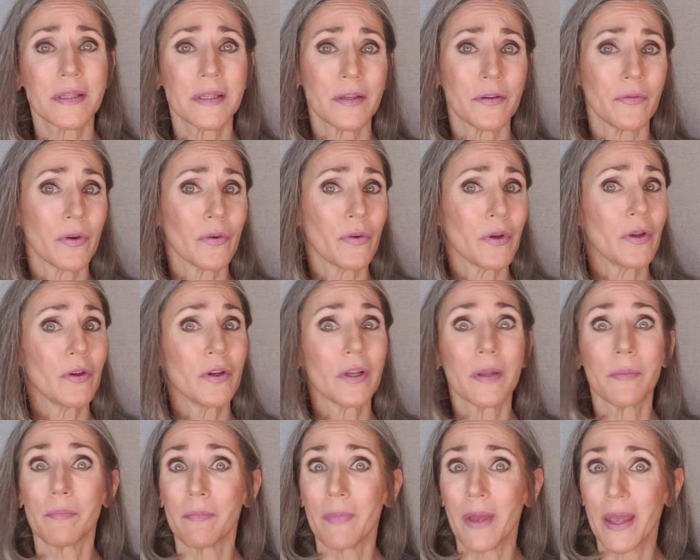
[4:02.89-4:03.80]
They're very good
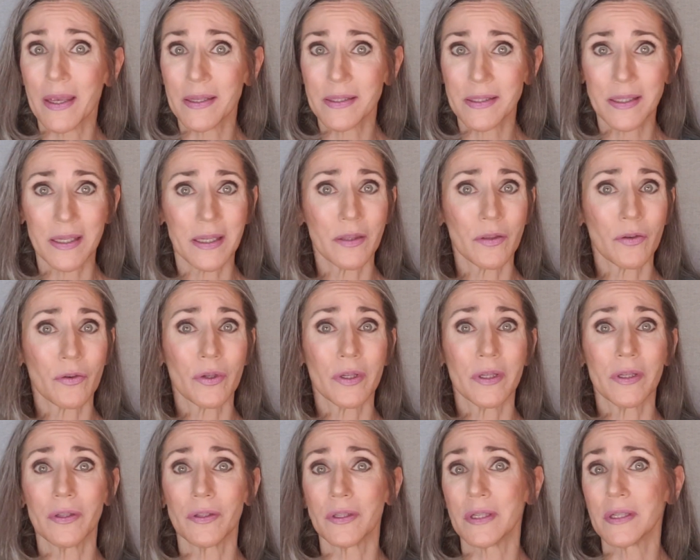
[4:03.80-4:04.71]
at masking their
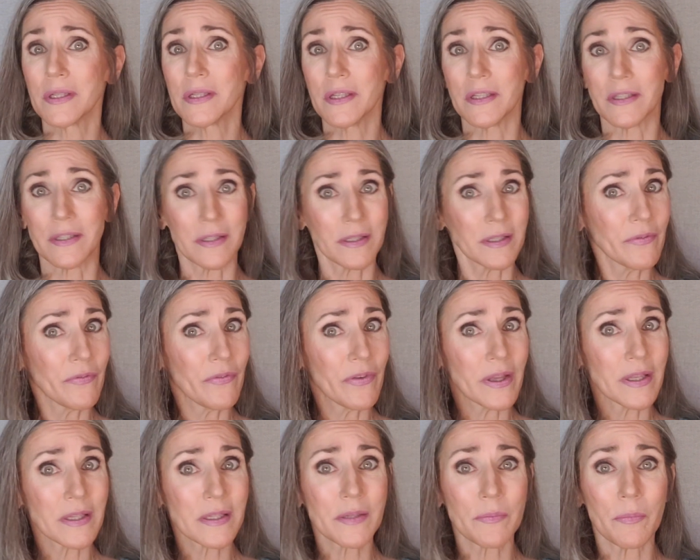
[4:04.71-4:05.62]
illness. It's a
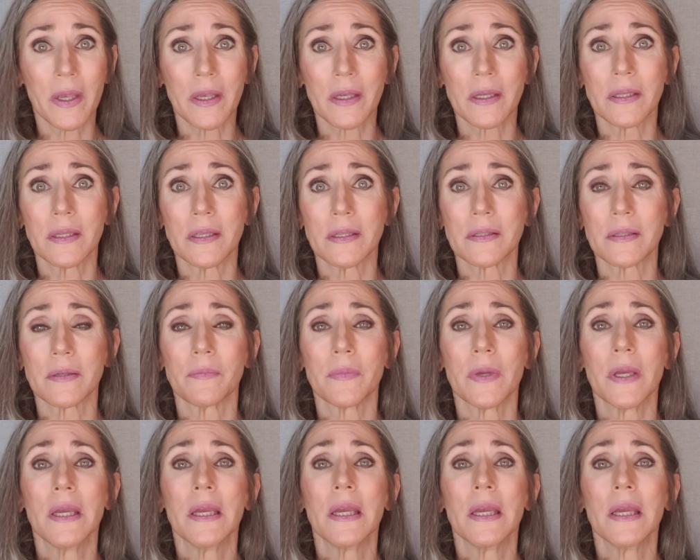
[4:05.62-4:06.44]
defense mechanism.